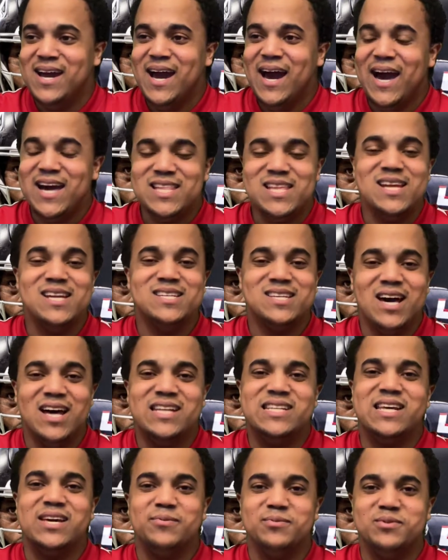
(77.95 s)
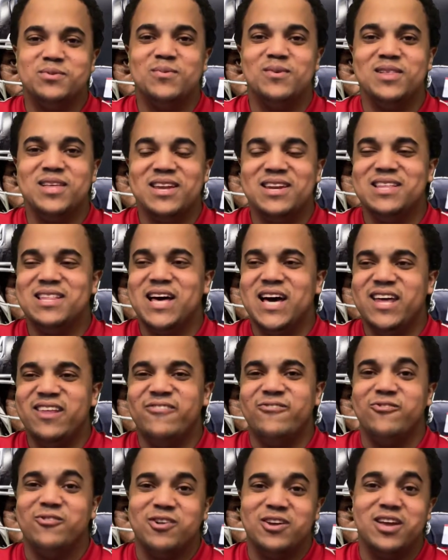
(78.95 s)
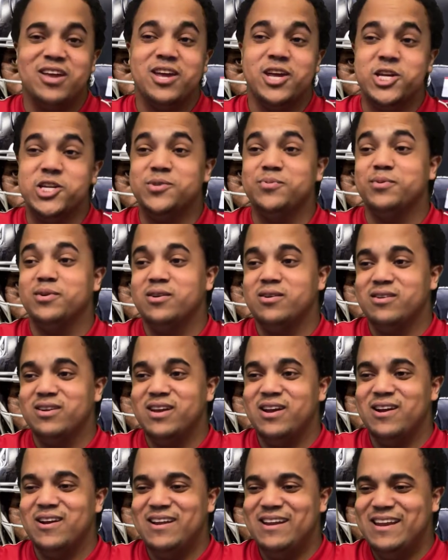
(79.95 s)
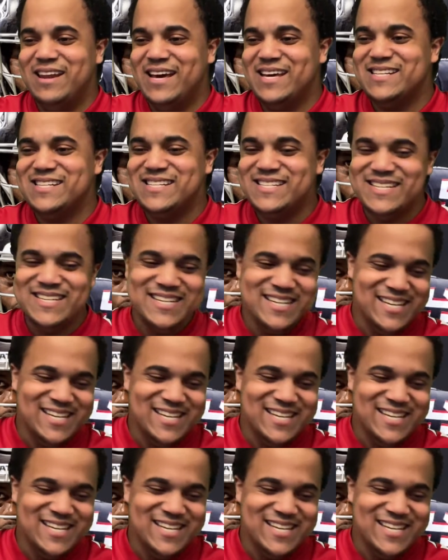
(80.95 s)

I think Dante was really the last Florida Gators player there, and that's...